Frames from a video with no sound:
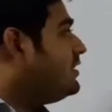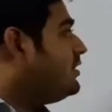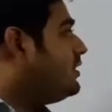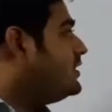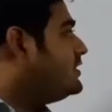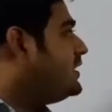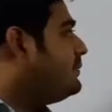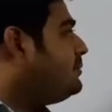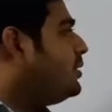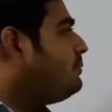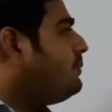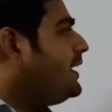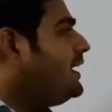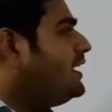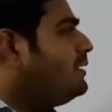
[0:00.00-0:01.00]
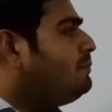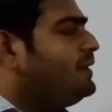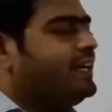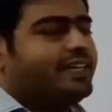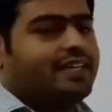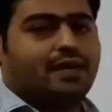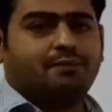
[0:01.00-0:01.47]
concept of parallel
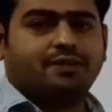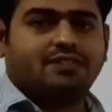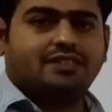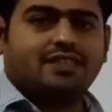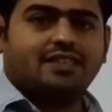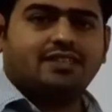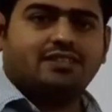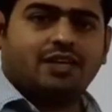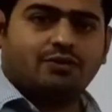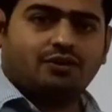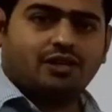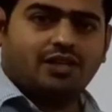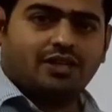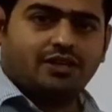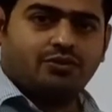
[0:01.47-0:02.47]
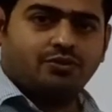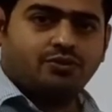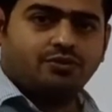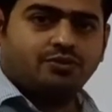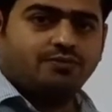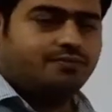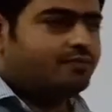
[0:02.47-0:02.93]
plate capacitor is now clear to
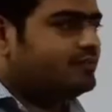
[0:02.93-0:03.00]
you.